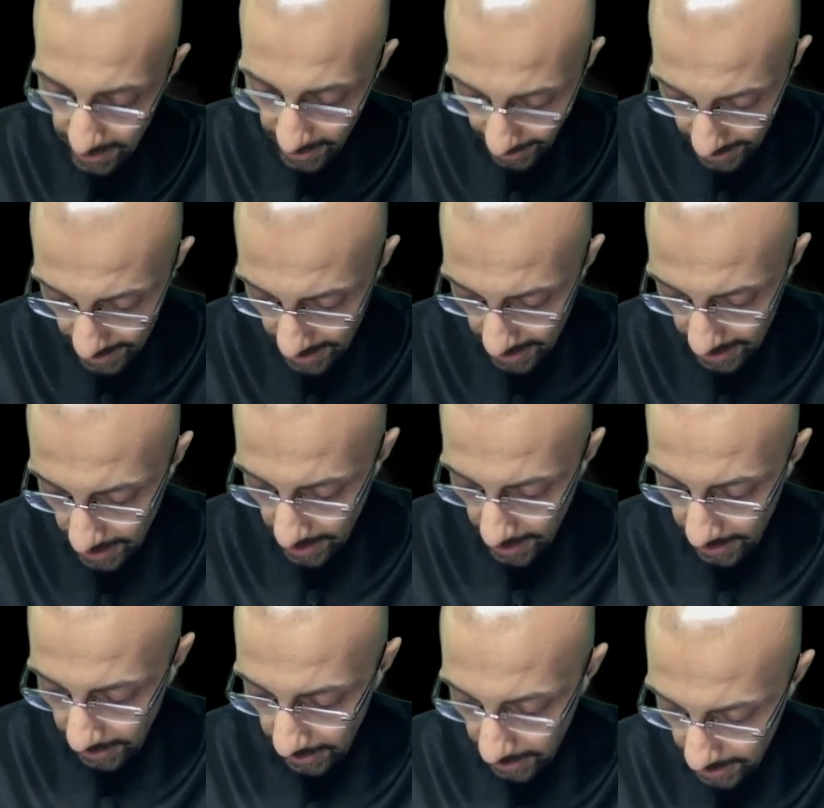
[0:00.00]
Yes,
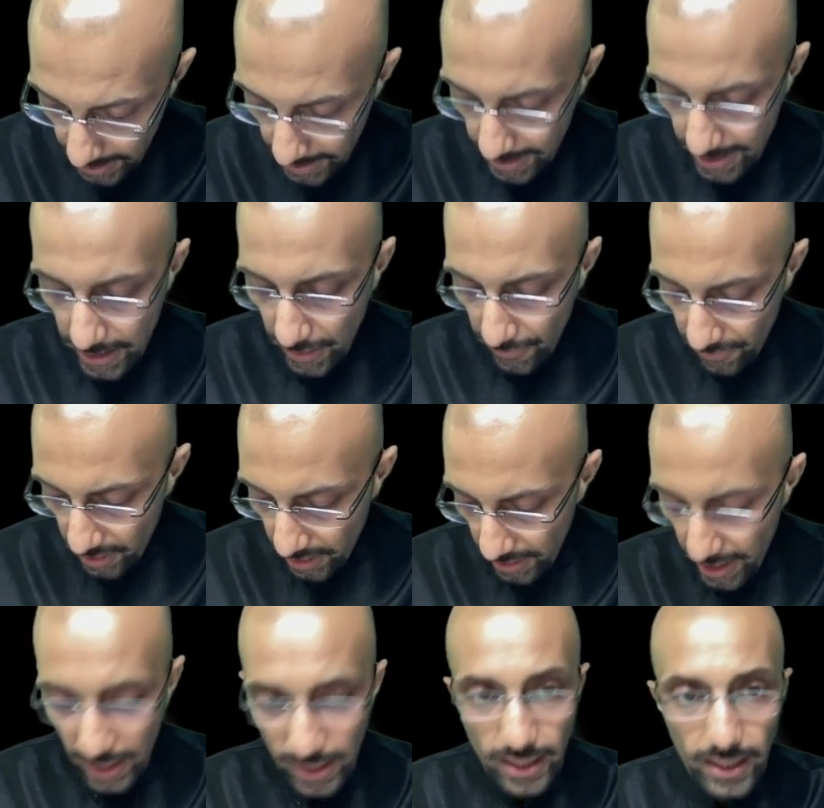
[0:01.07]
this is given in
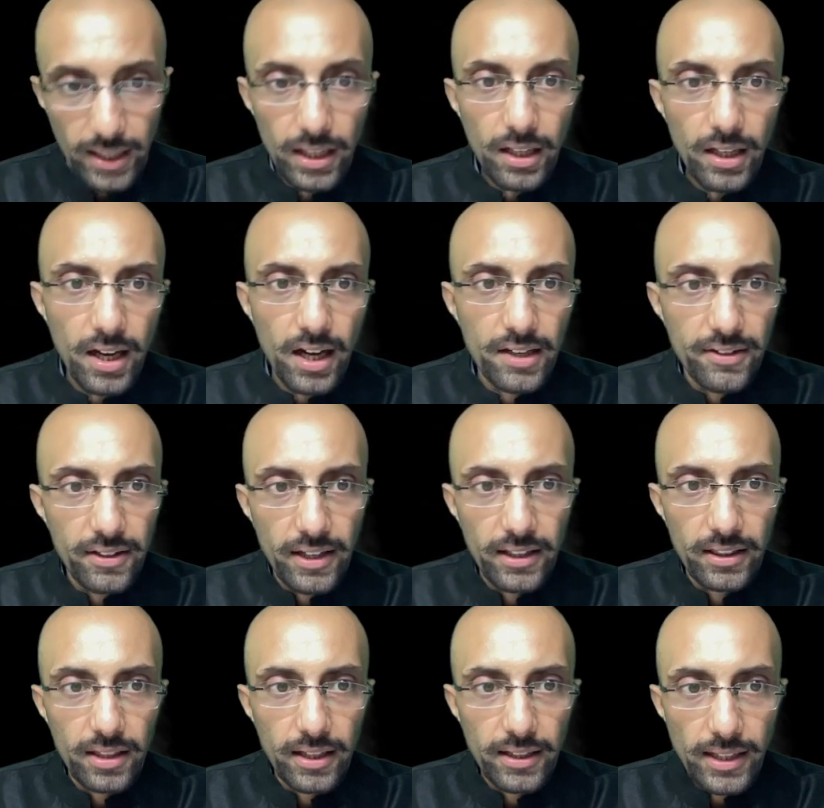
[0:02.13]
Article
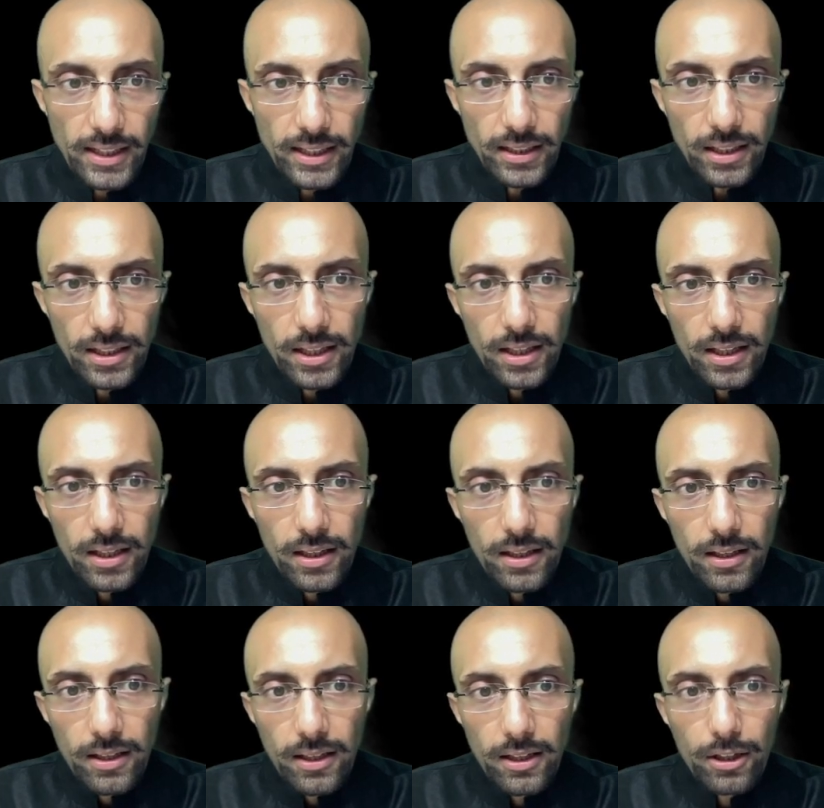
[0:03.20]
113,
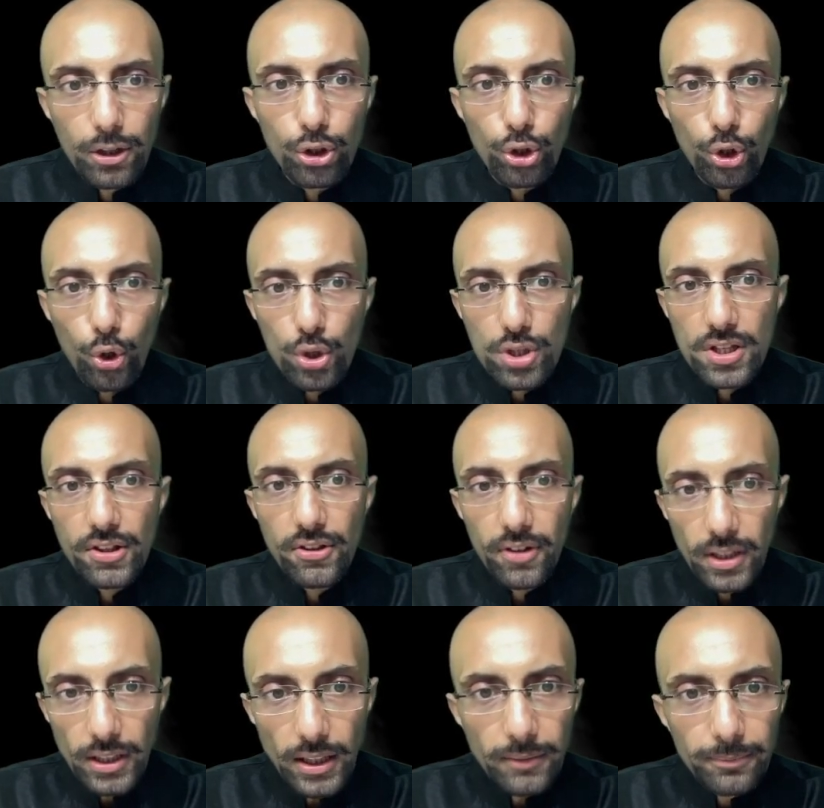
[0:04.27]
Clause
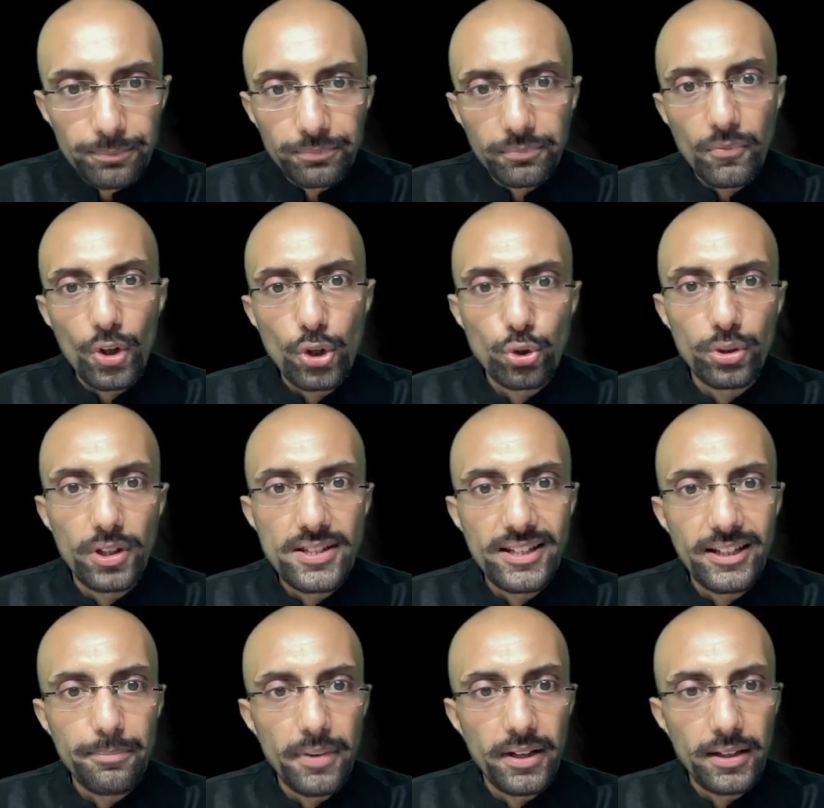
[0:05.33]
3. So this
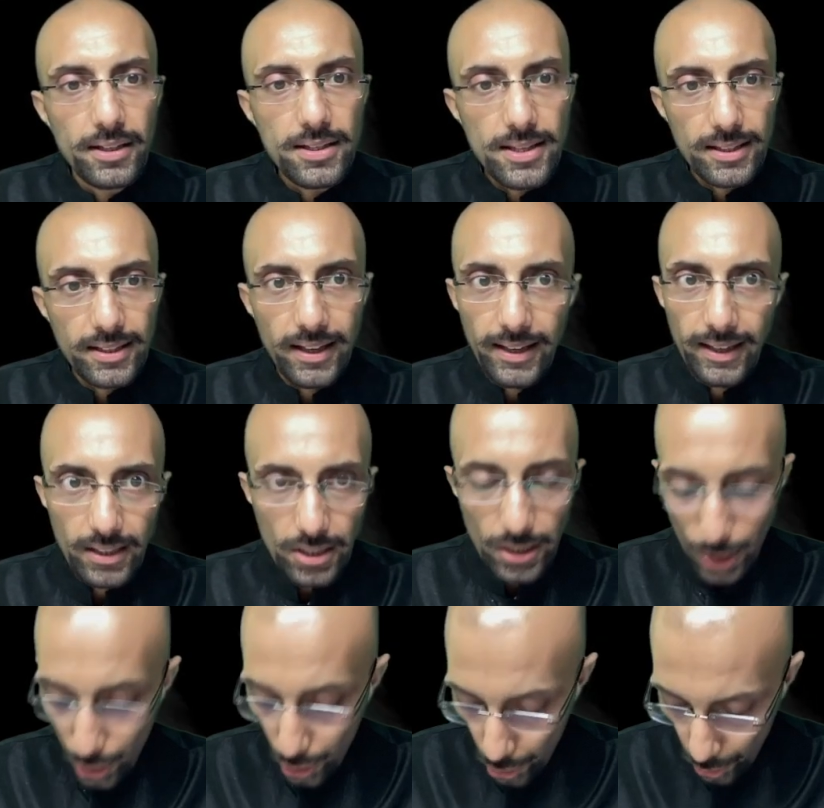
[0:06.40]
statement is correct.
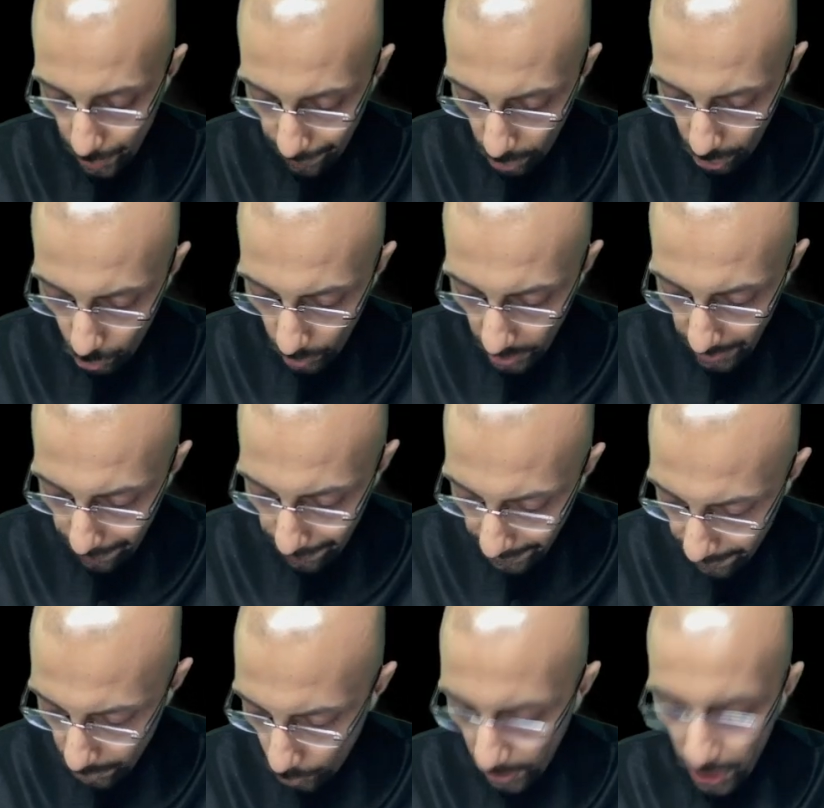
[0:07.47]
So for
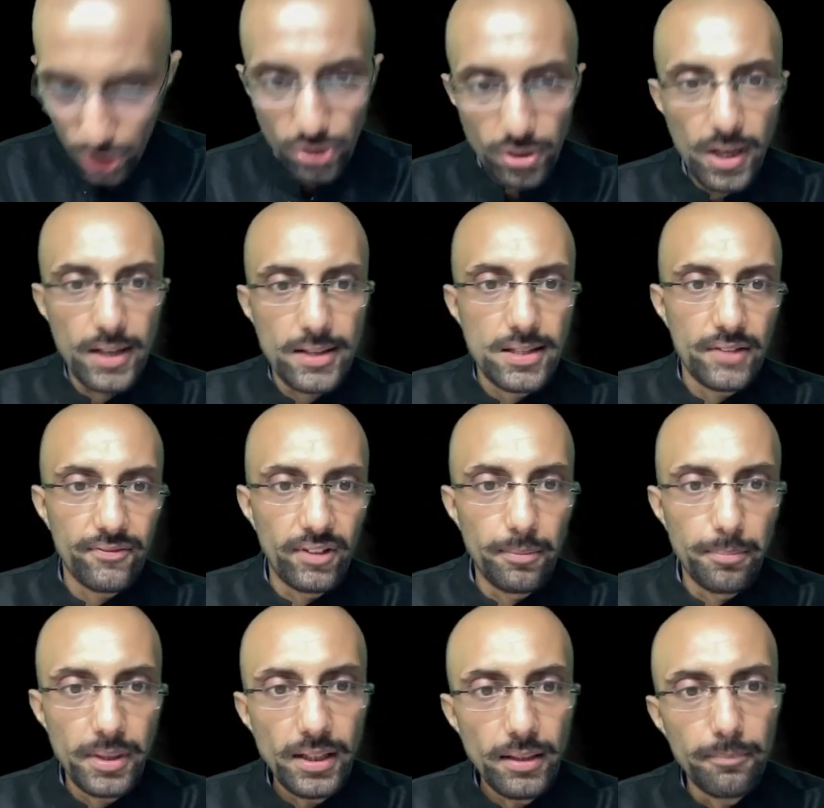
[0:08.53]
25th question, answer will
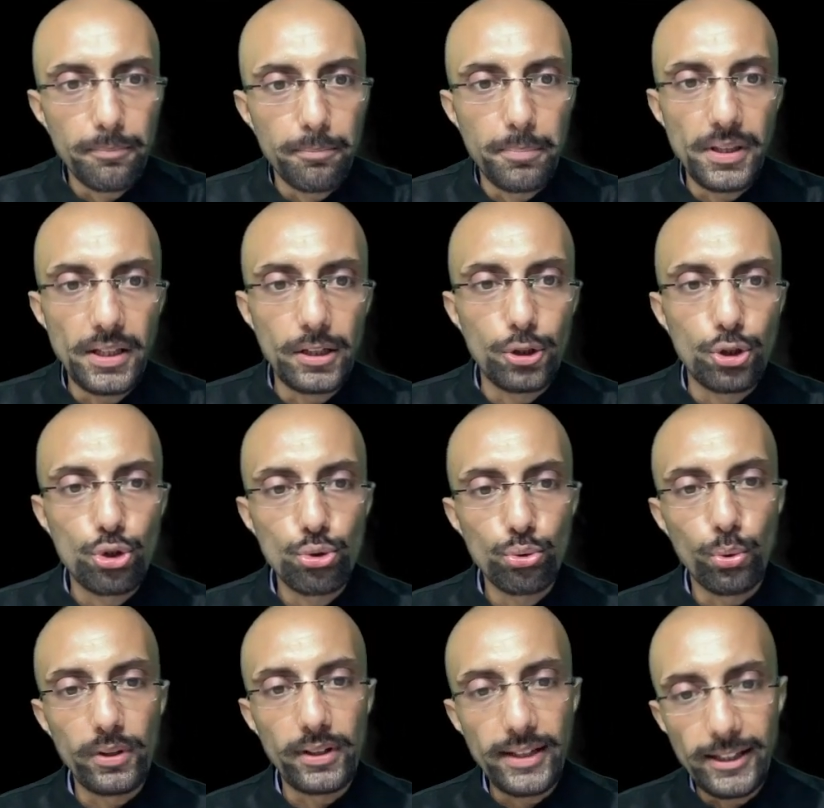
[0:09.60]
be B, 2
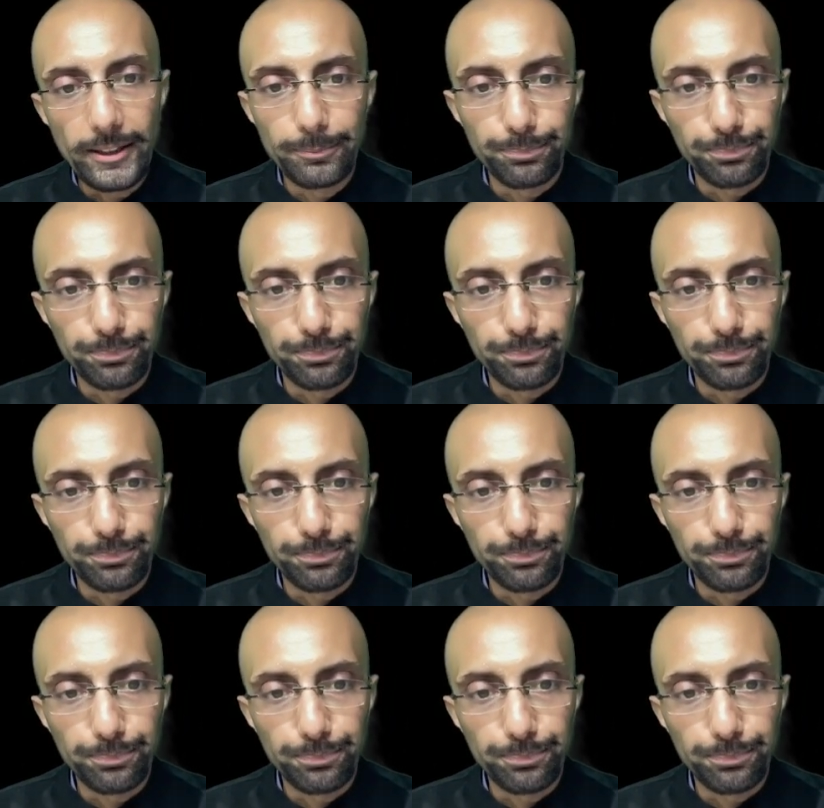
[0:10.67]
only.